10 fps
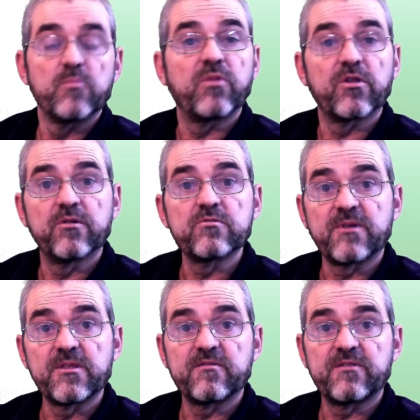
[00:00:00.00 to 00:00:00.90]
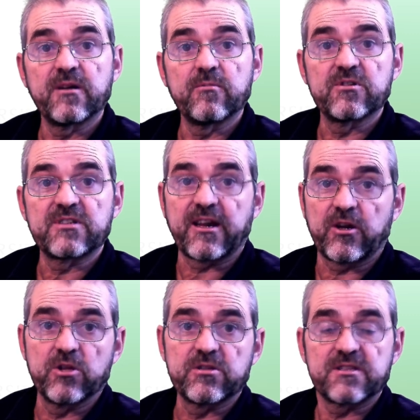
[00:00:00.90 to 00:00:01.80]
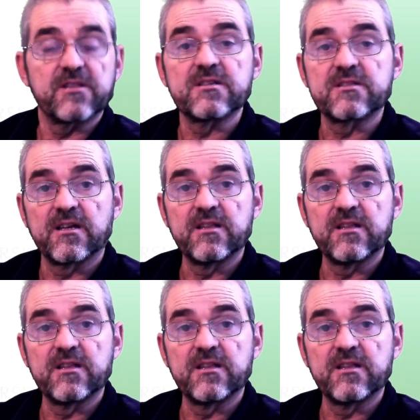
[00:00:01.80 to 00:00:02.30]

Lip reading: but those random variables are not statistically